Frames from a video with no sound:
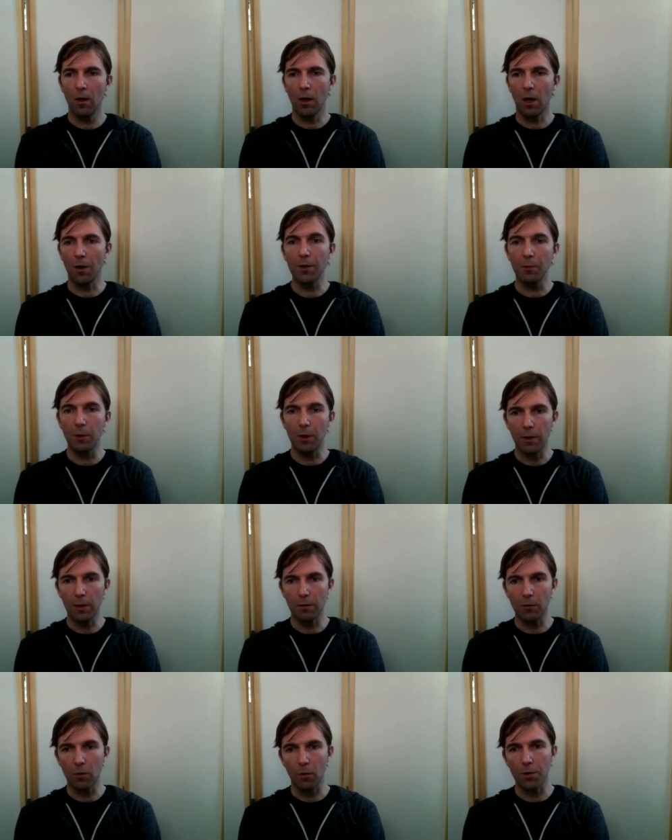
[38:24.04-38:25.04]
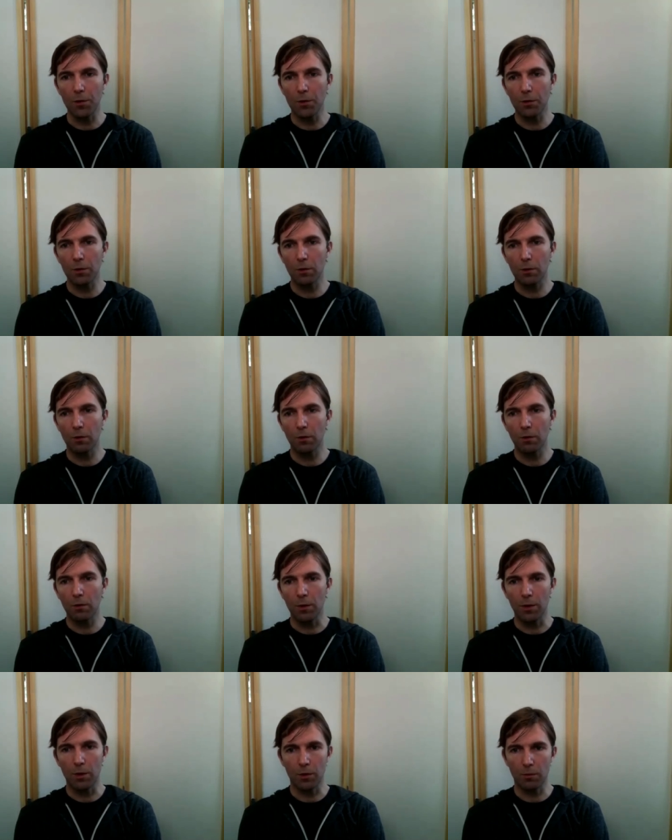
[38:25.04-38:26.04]
Ultimately, of course,
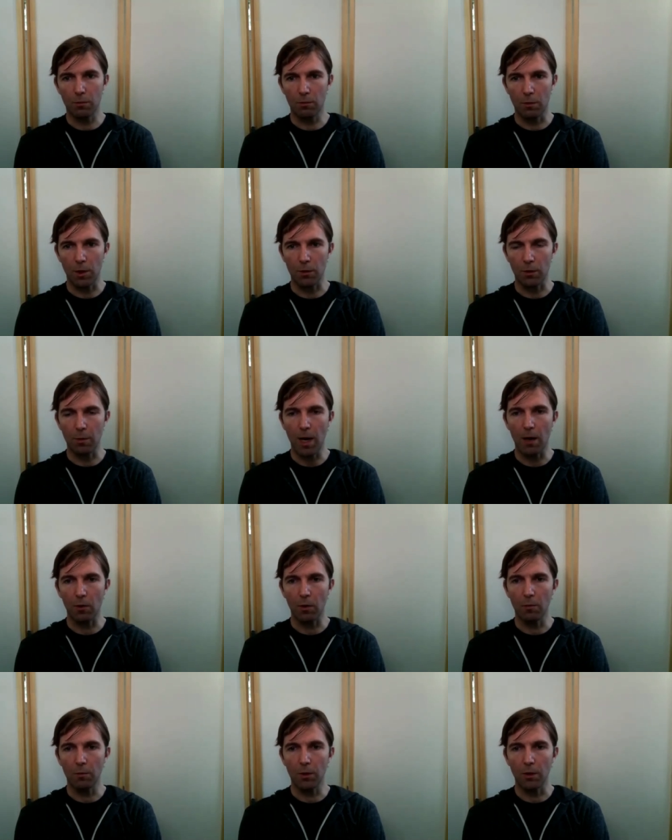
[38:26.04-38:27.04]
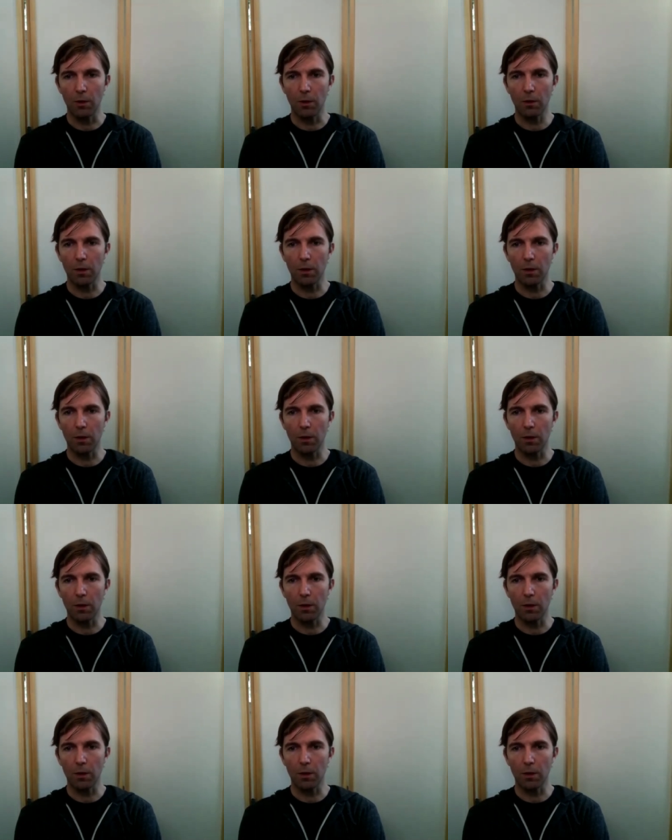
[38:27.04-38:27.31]
we just measure the power input.